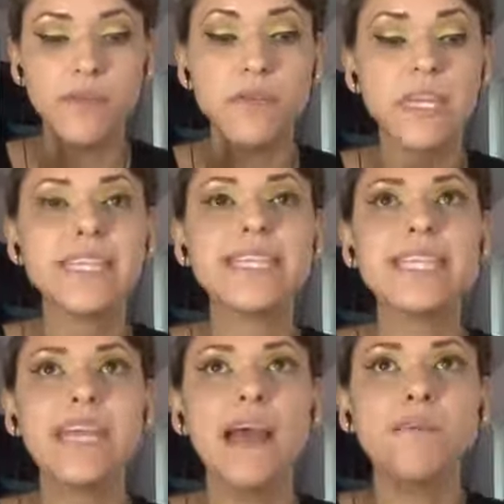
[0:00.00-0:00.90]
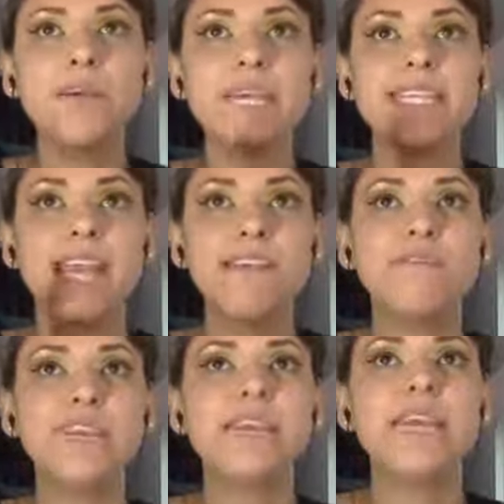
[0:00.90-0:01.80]
you can see that because
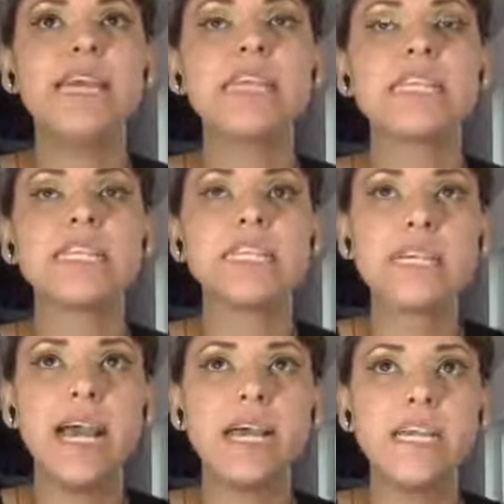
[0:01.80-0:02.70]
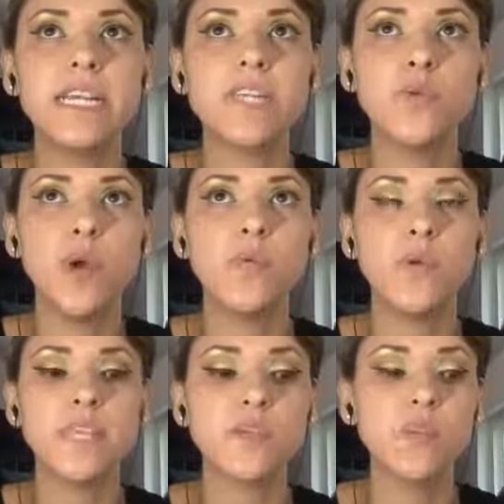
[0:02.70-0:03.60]
everything in society is run
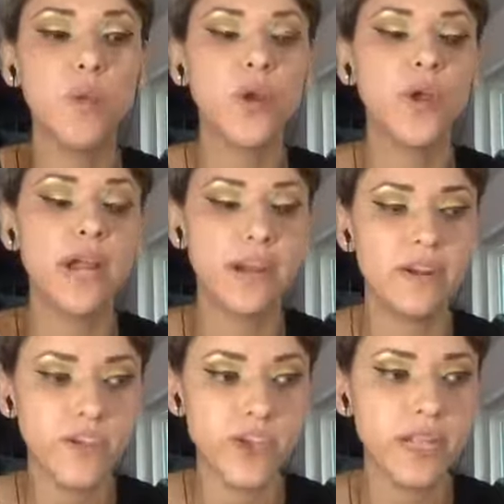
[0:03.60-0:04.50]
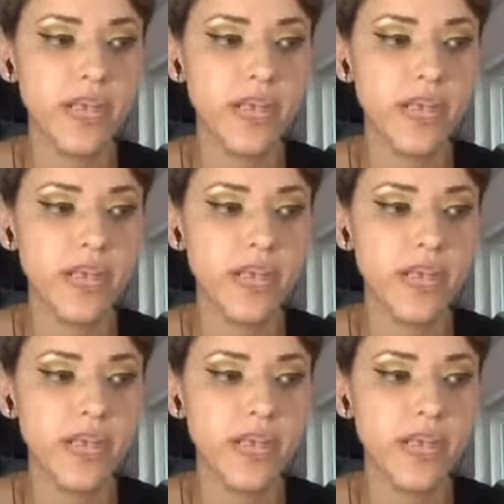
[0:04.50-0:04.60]
with this warrior energy.